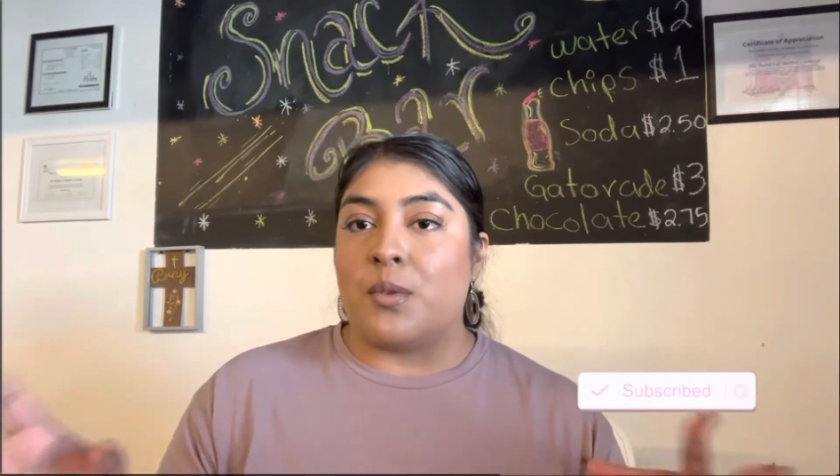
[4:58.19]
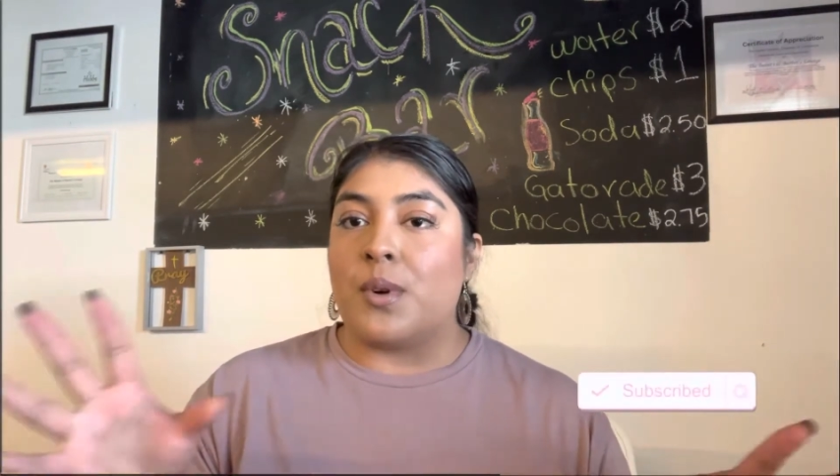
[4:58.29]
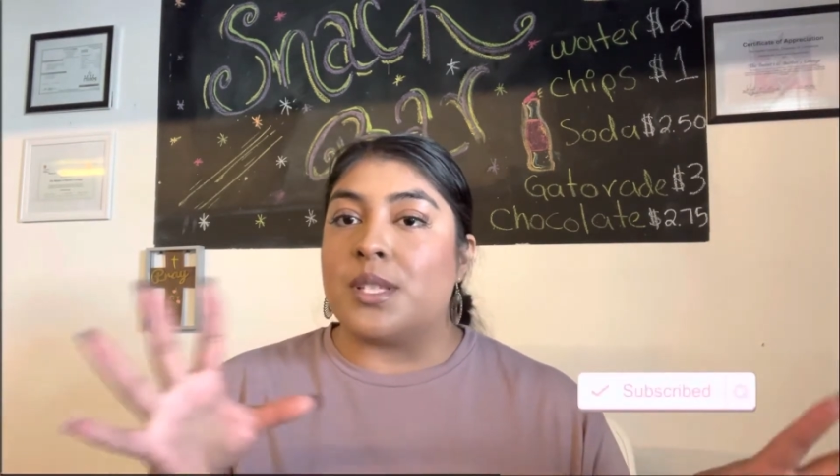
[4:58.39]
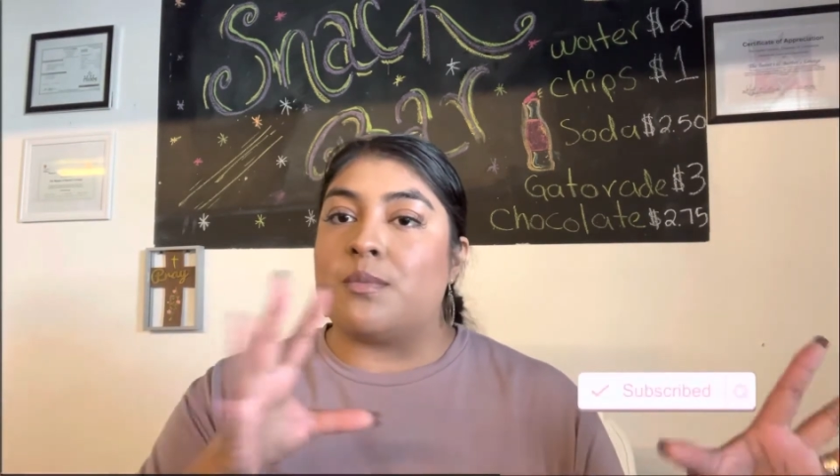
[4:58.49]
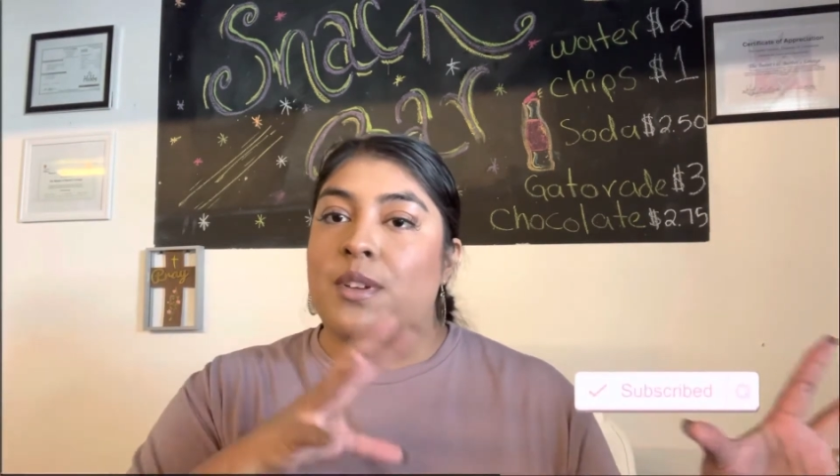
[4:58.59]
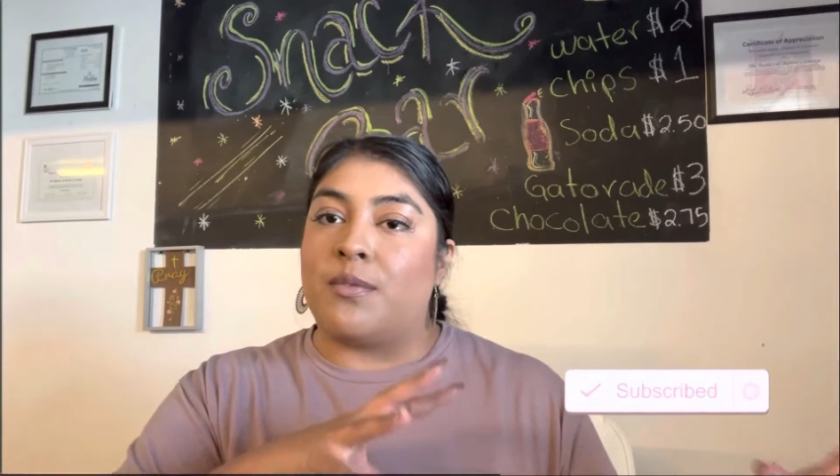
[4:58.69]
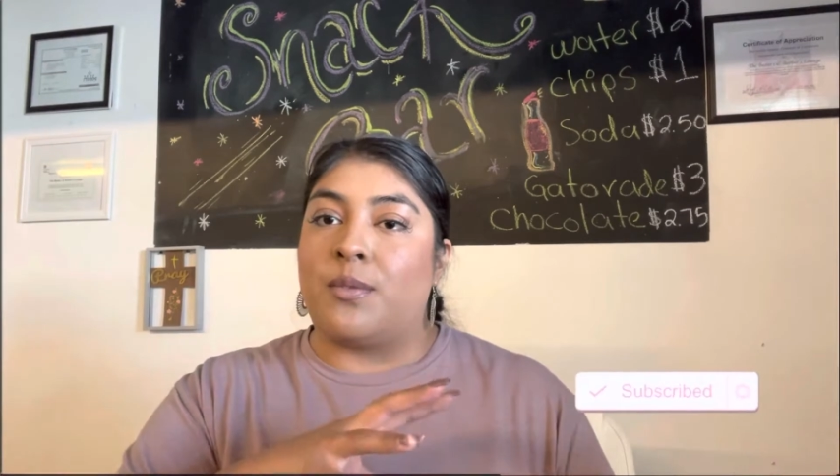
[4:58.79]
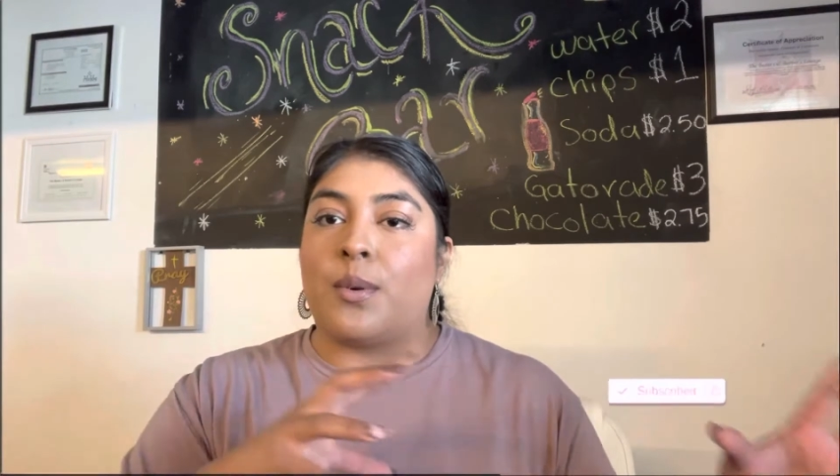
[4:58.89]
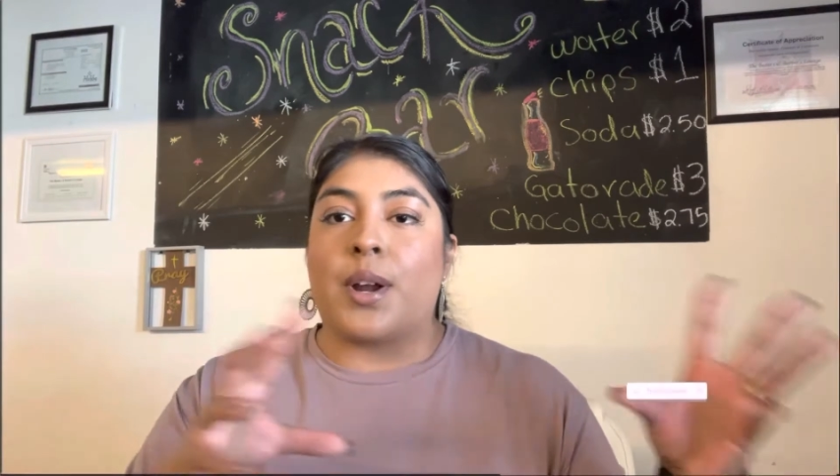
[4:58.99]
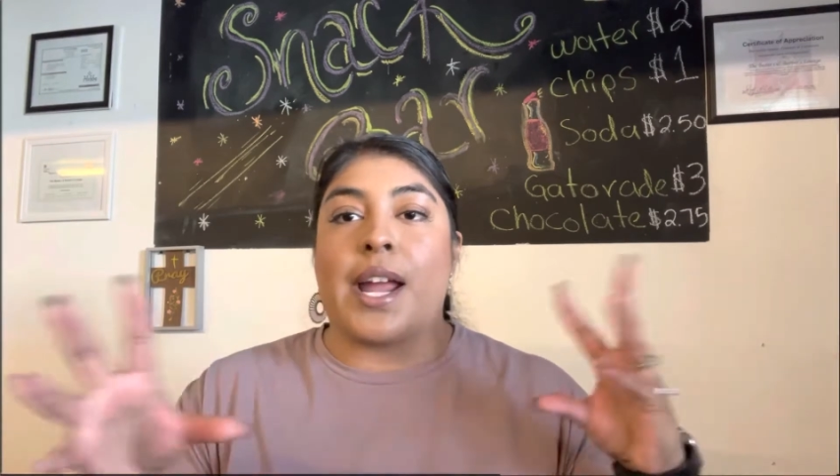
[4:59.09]
was
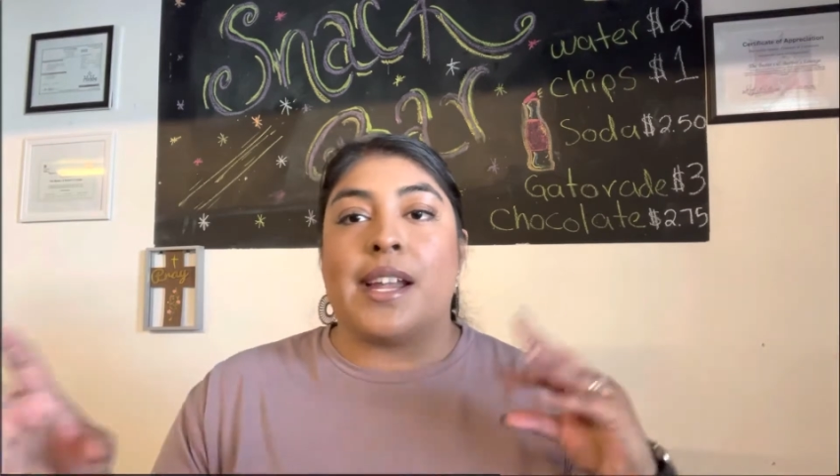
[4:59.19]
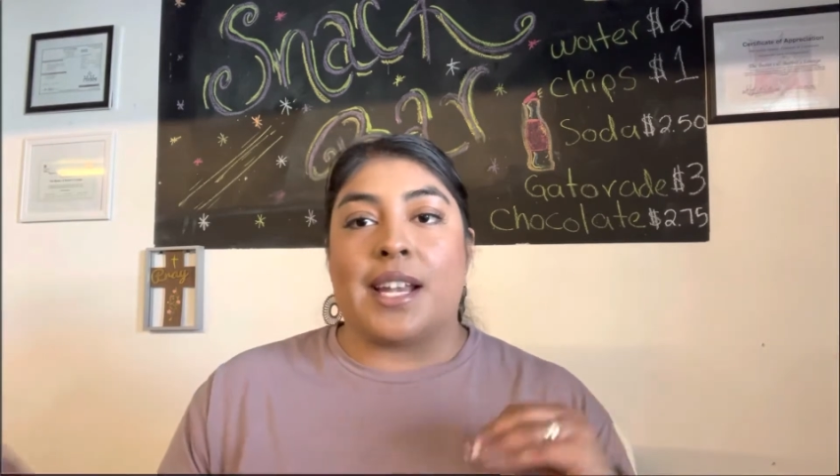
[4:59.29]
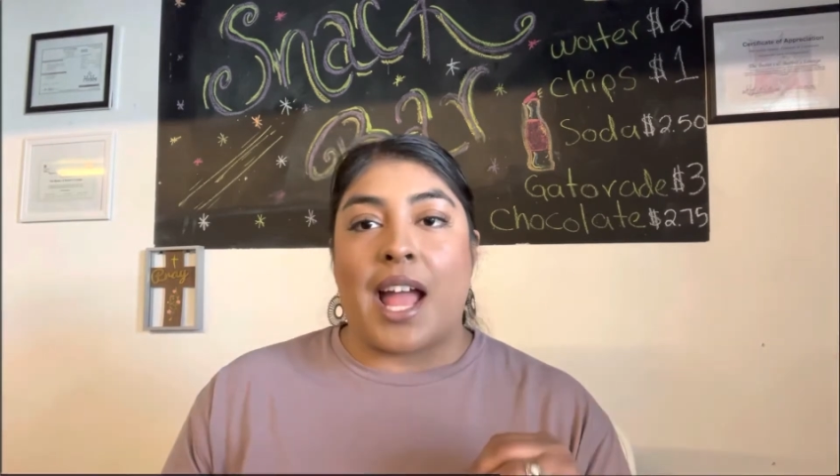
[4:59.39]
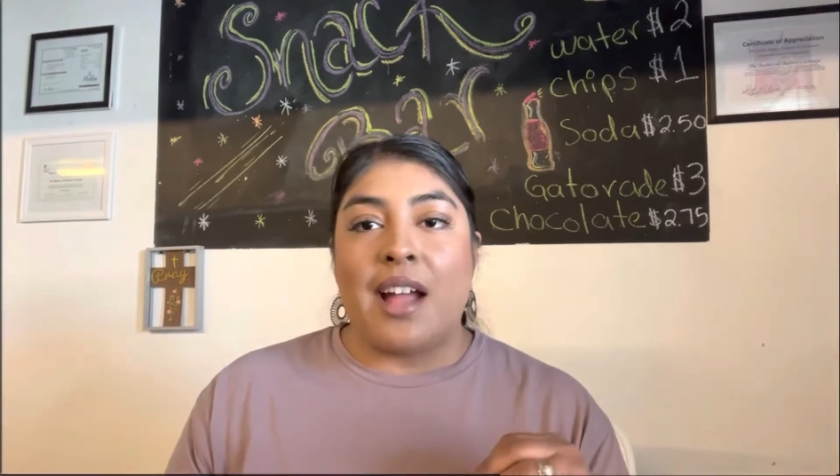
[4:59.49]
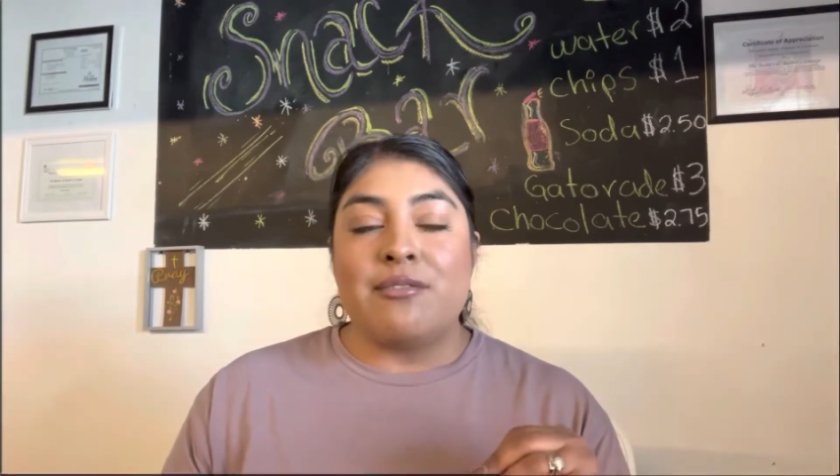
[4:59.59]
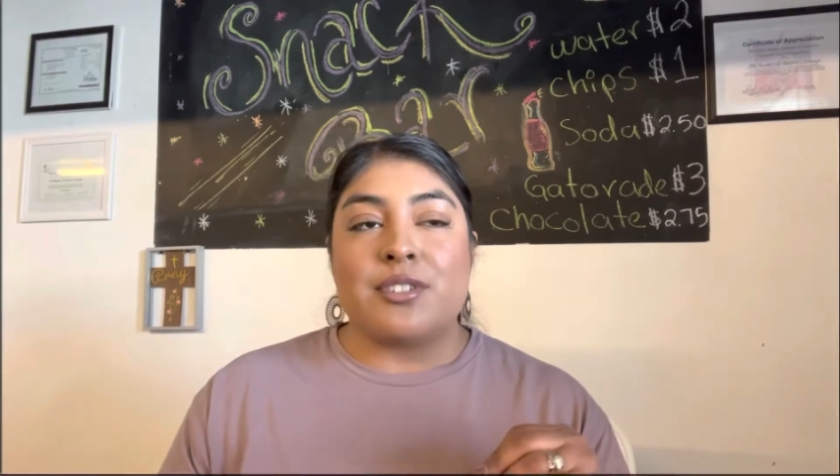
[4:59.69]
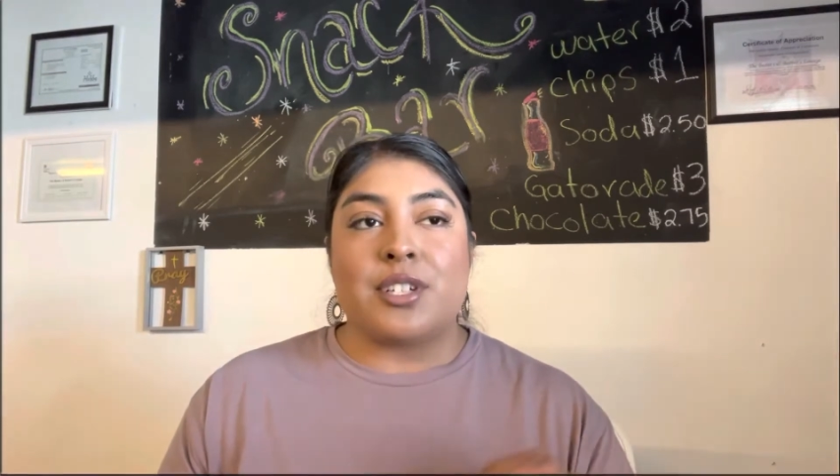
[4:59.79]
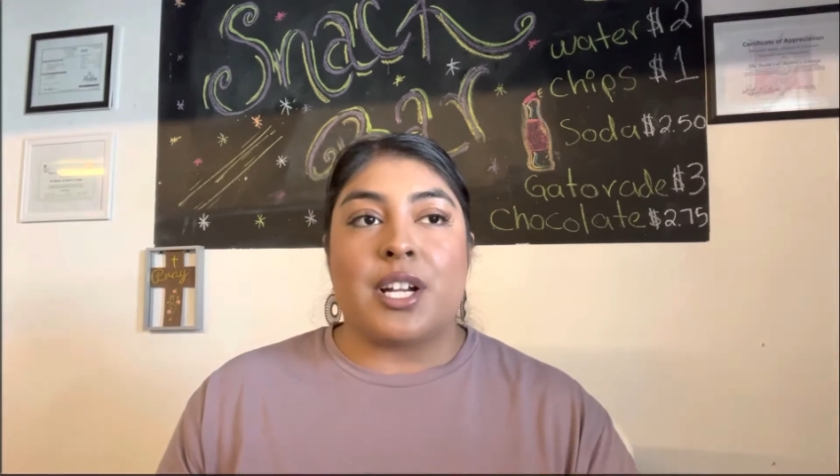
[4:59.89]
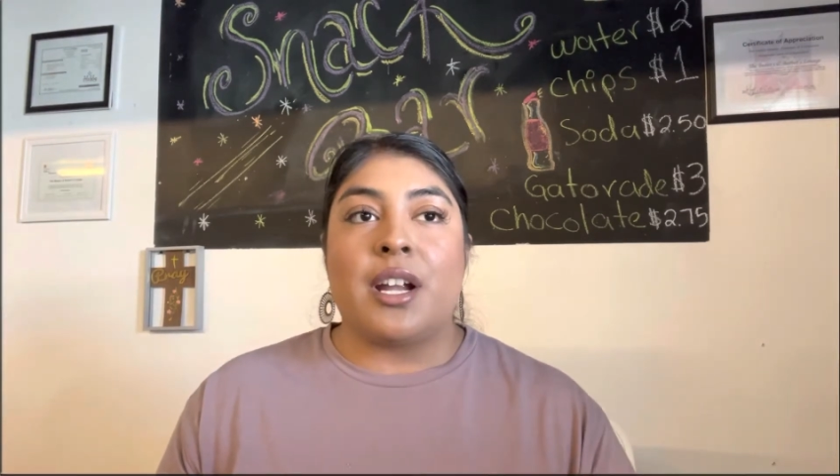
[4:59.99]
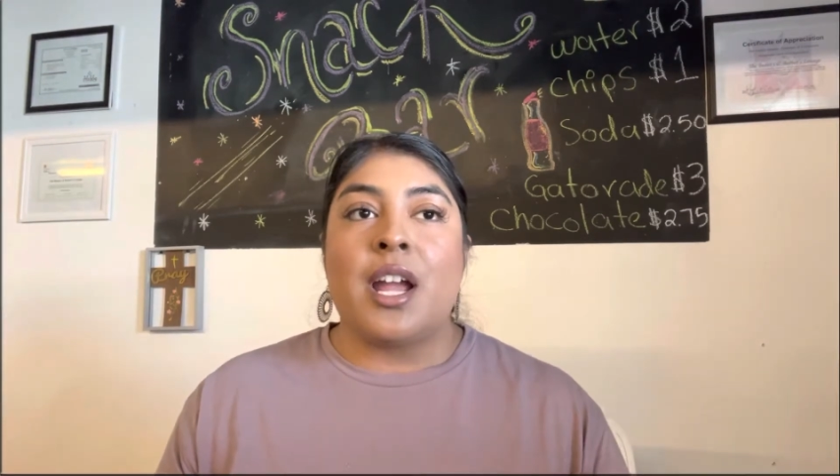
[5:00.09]
before and after,